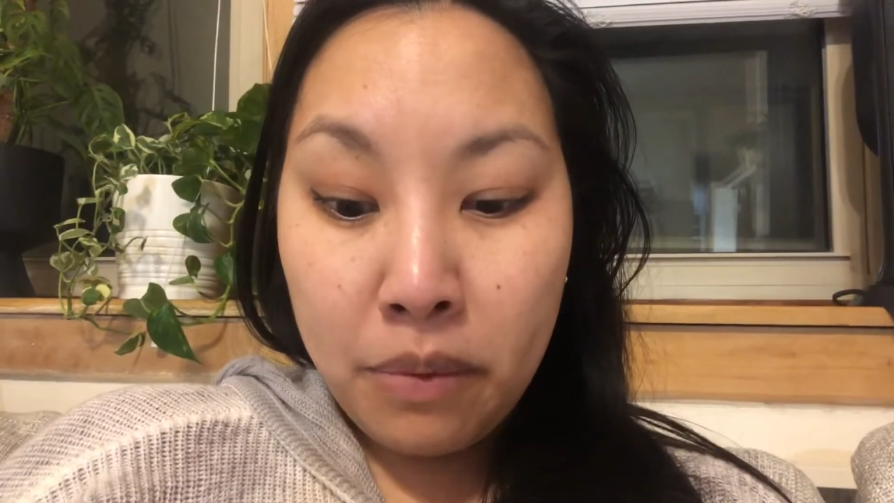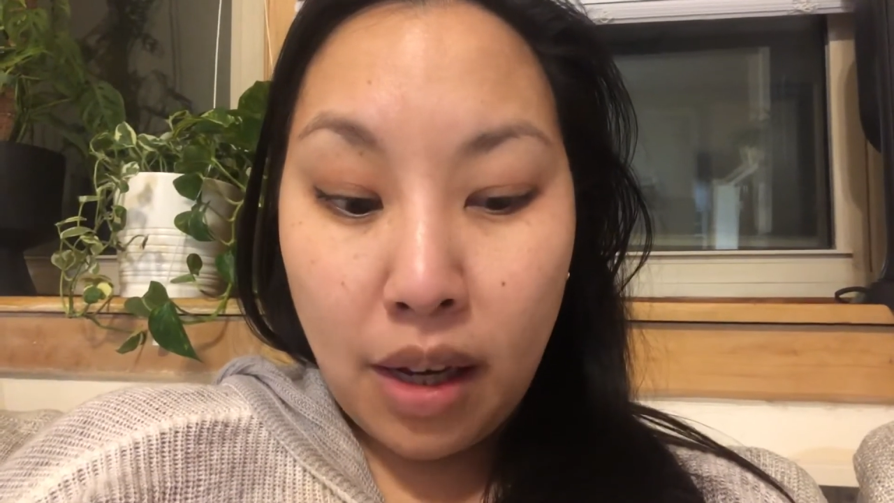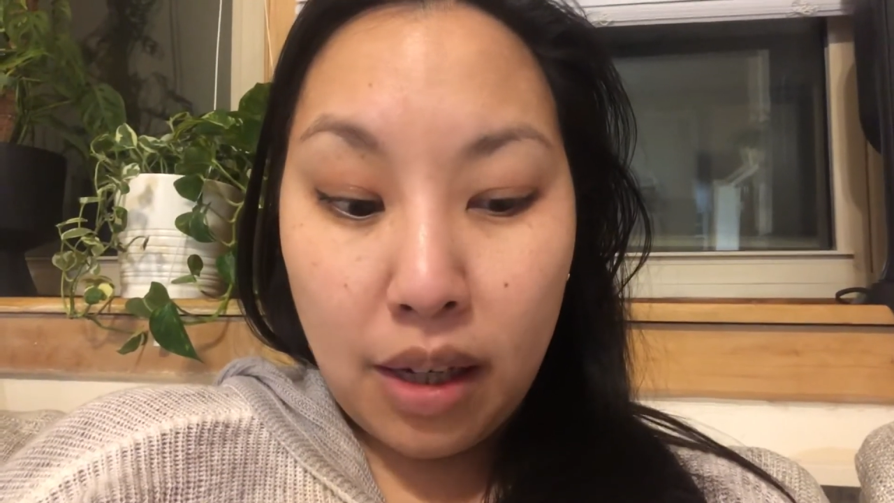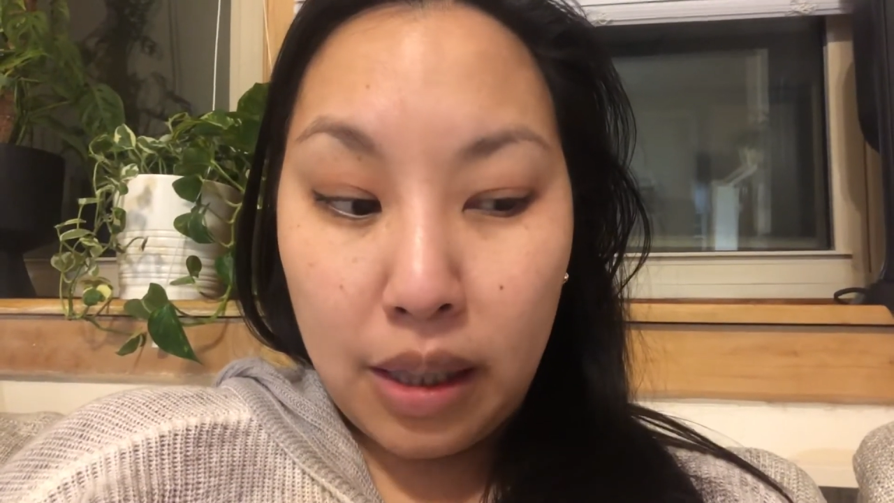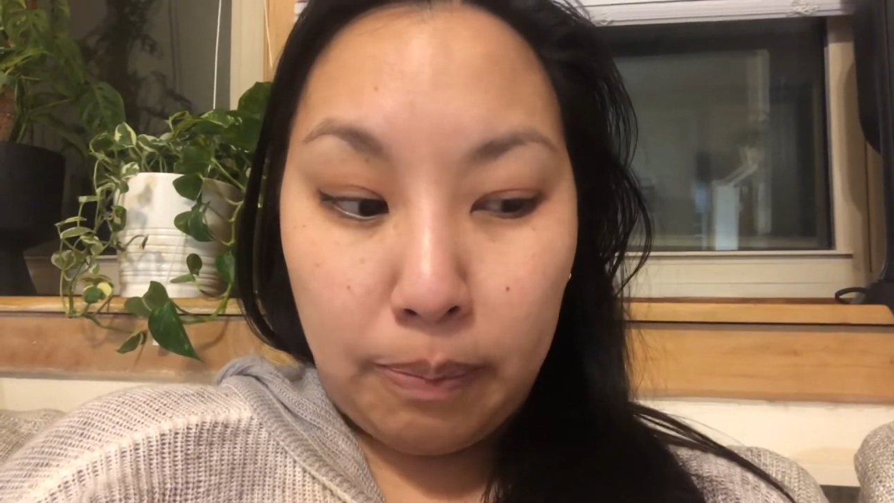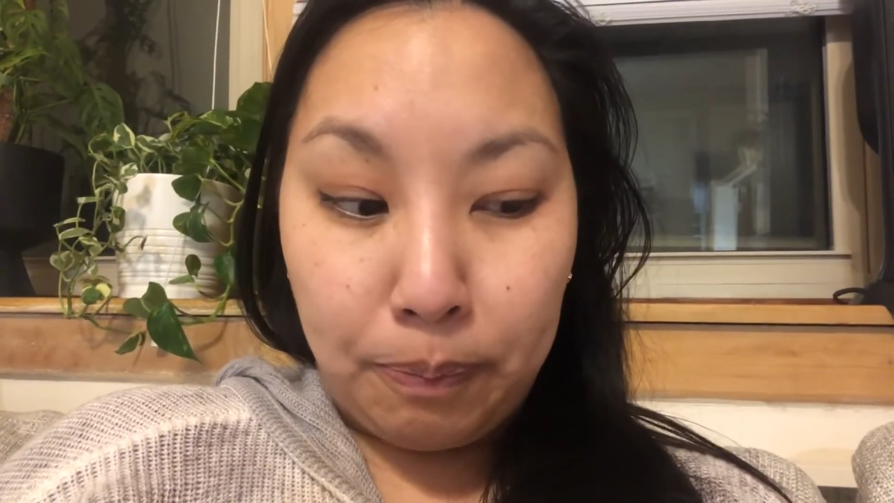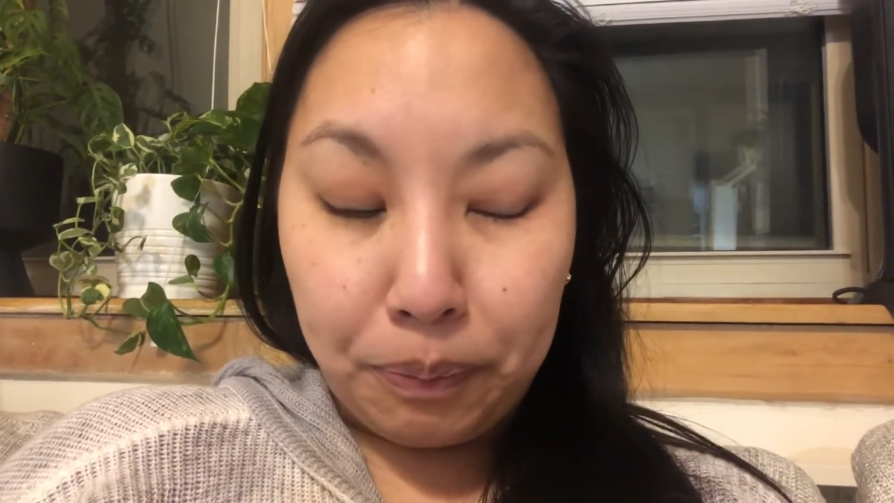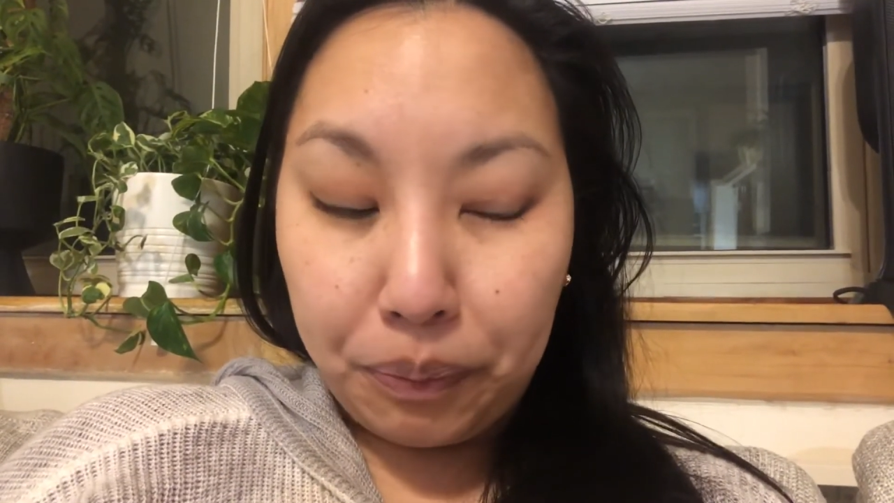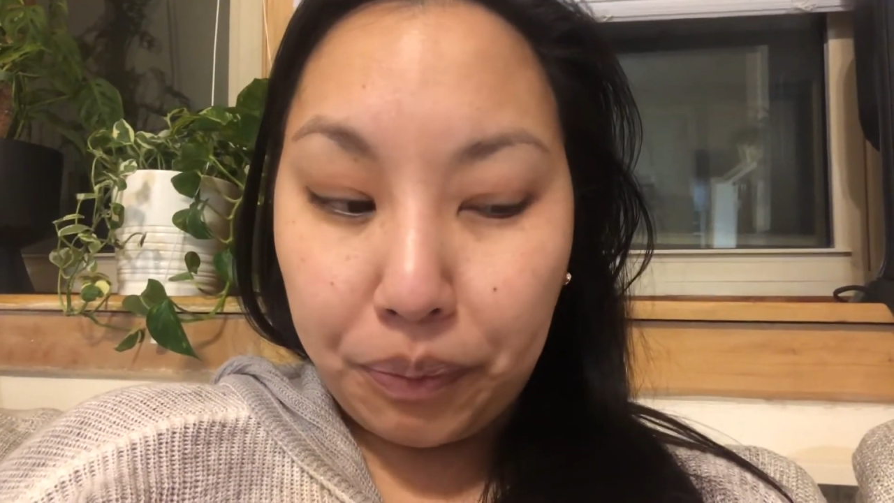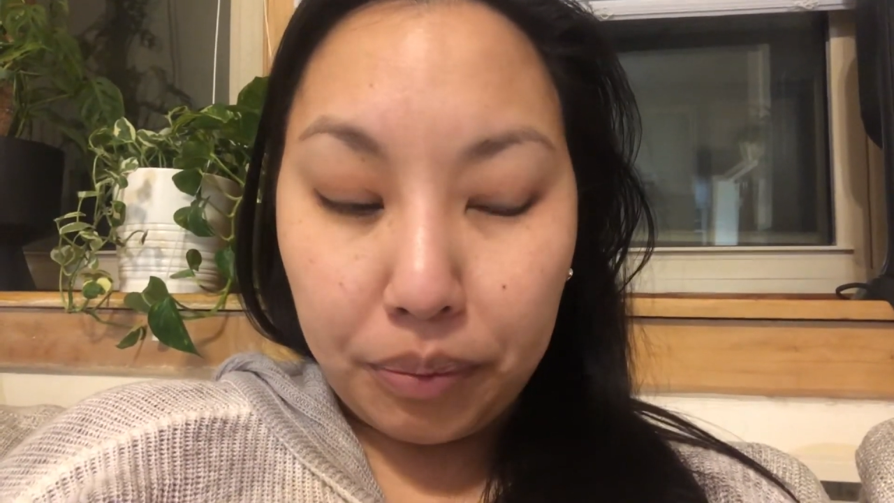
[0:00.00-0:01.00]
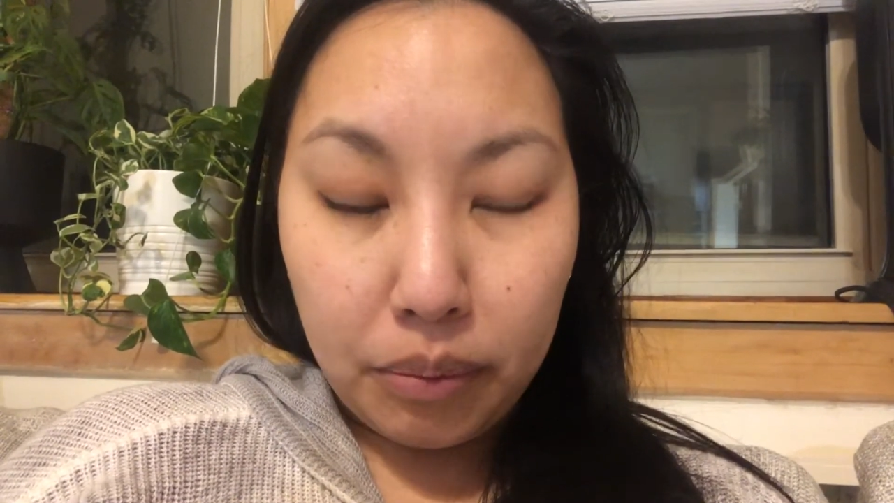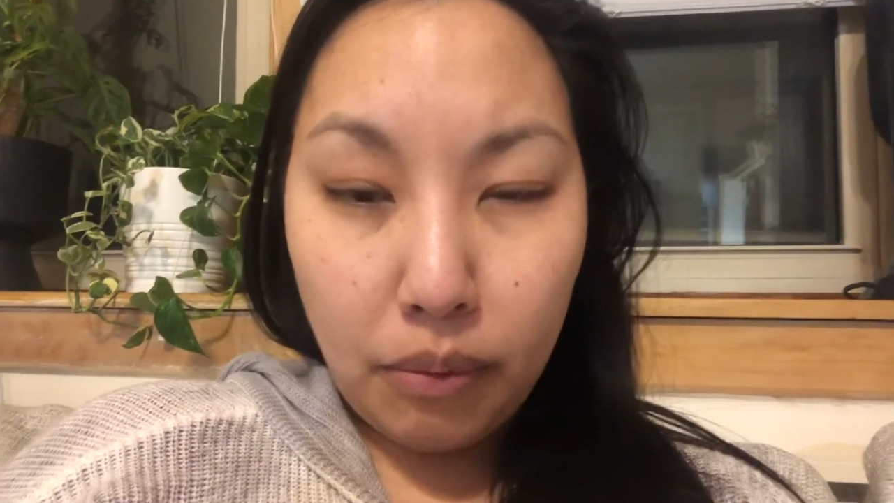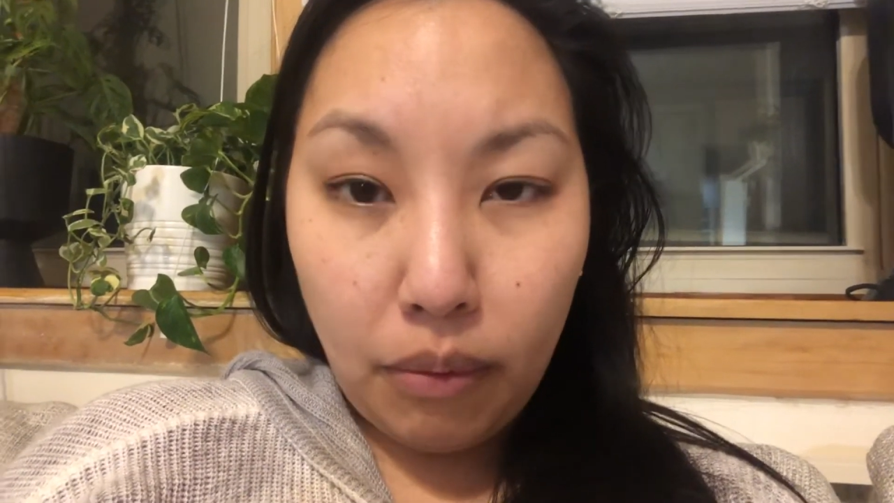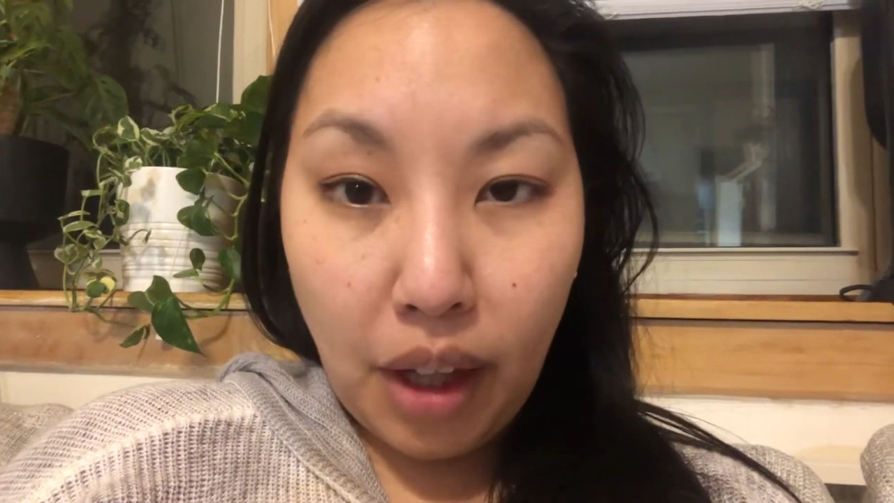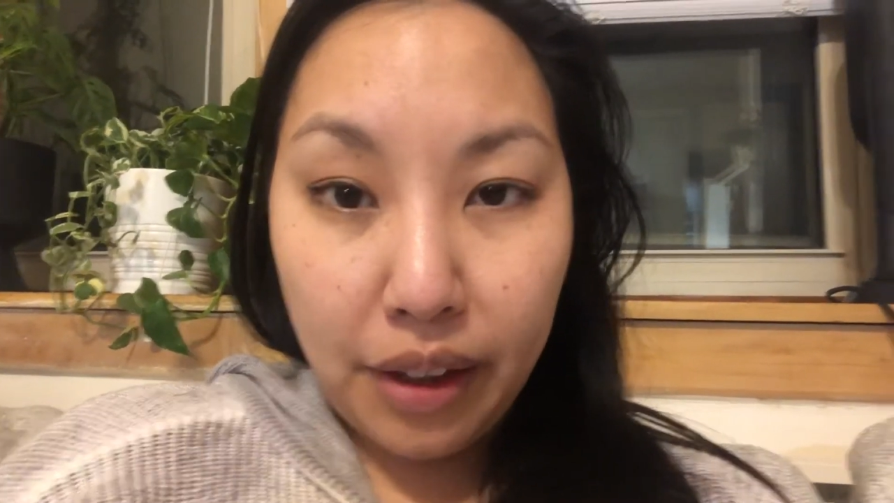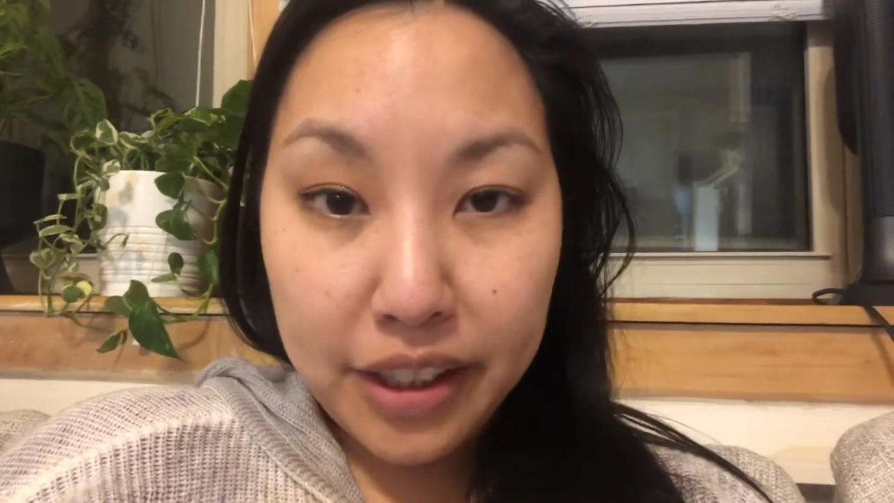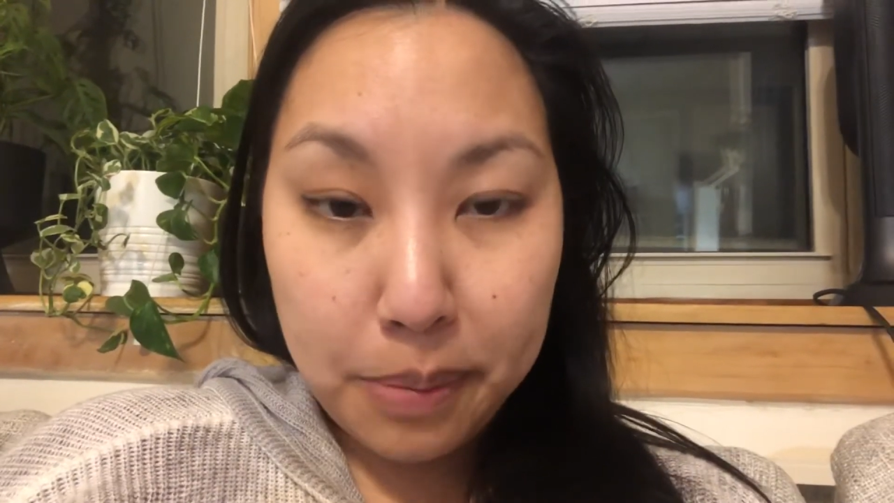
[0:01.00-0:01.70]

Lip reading: That's